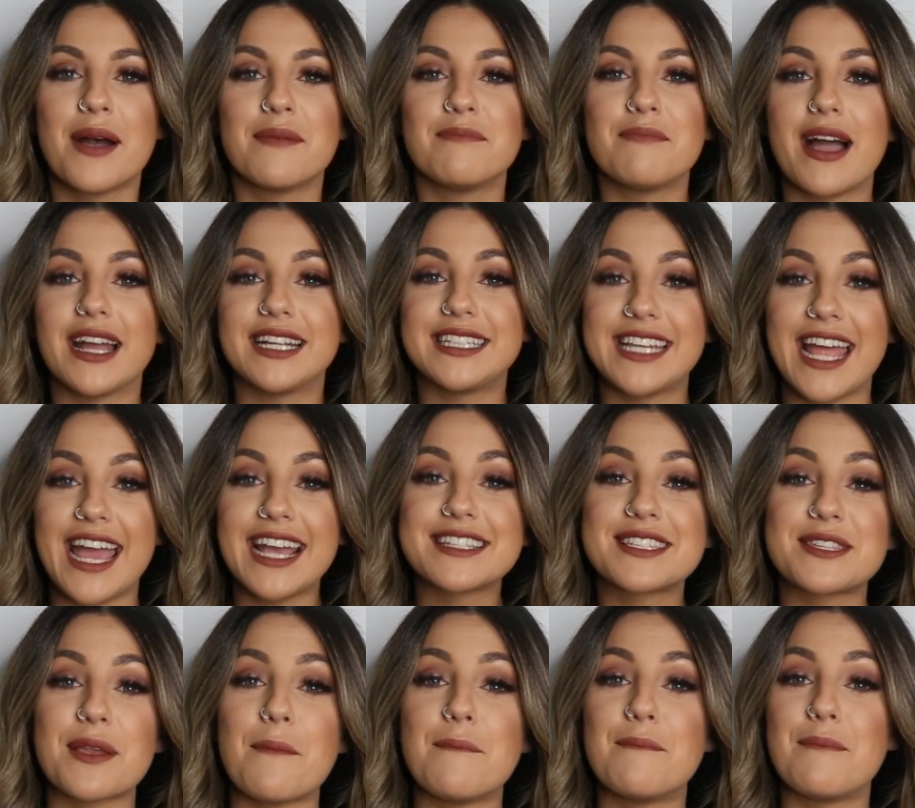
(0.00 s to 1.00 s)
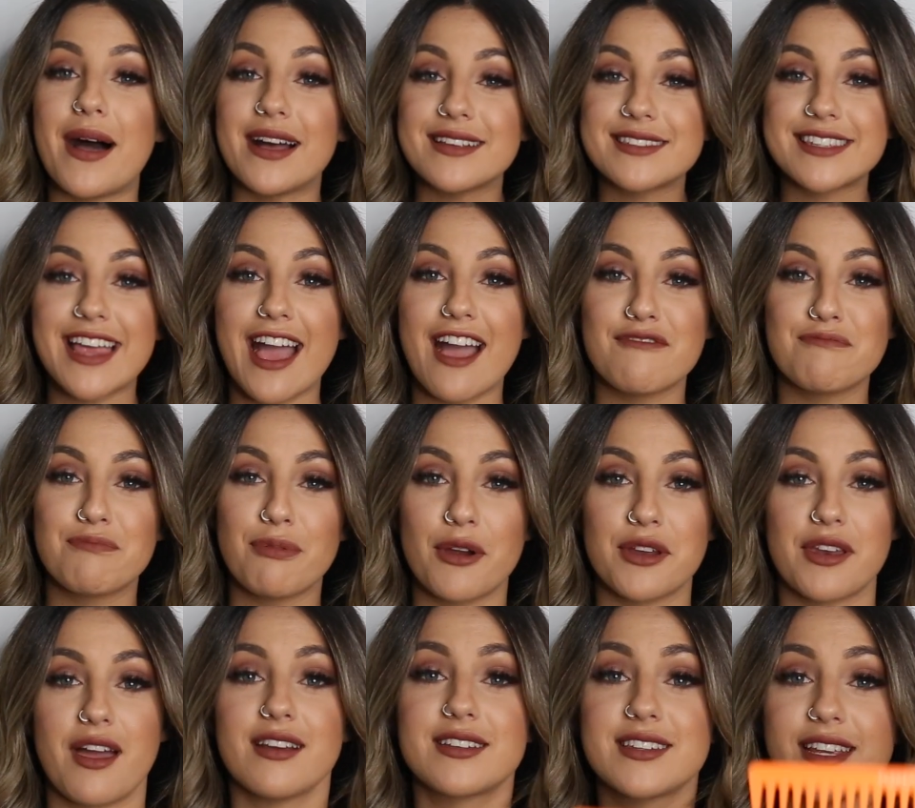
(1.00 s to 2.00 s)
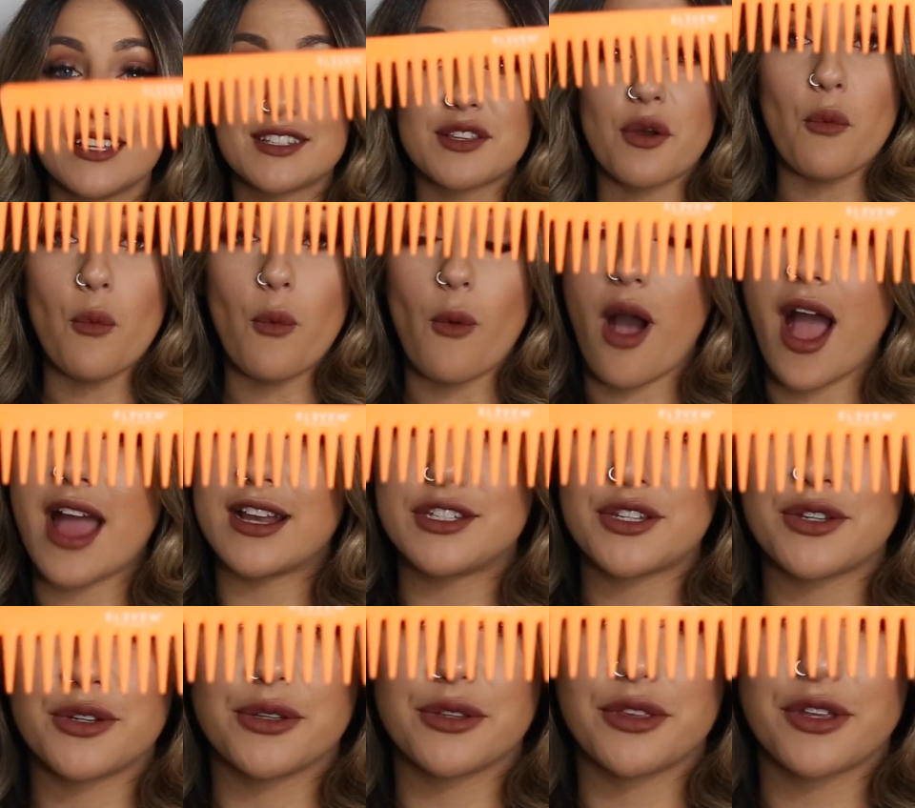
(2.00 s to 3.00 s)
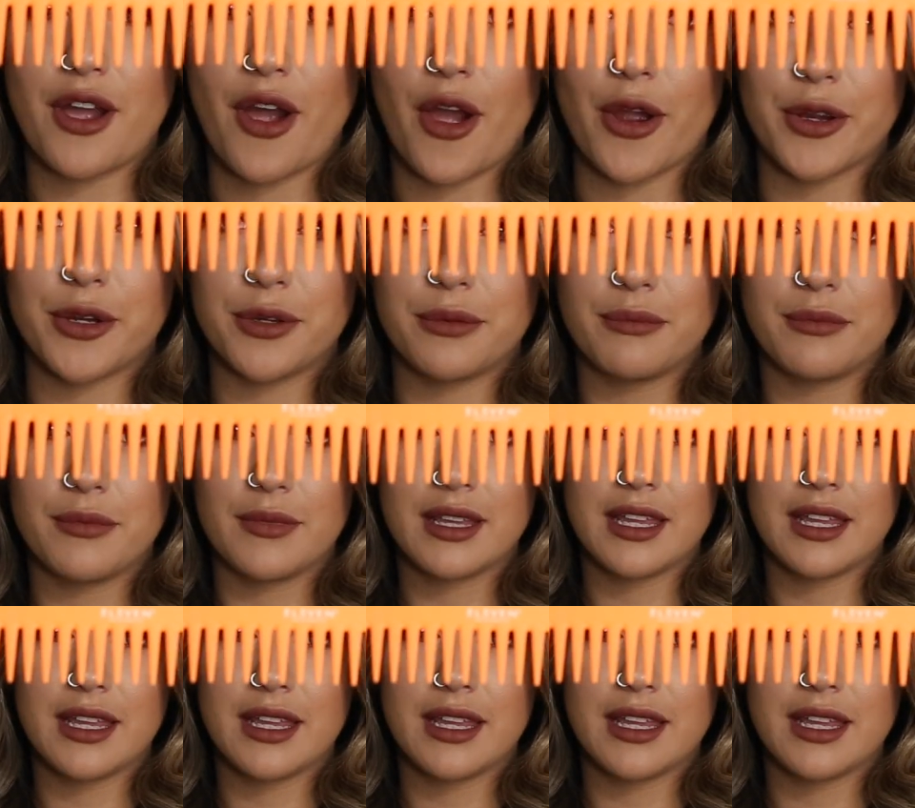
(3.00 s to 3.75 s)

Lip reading: My next must-have product is a wide tooth comb.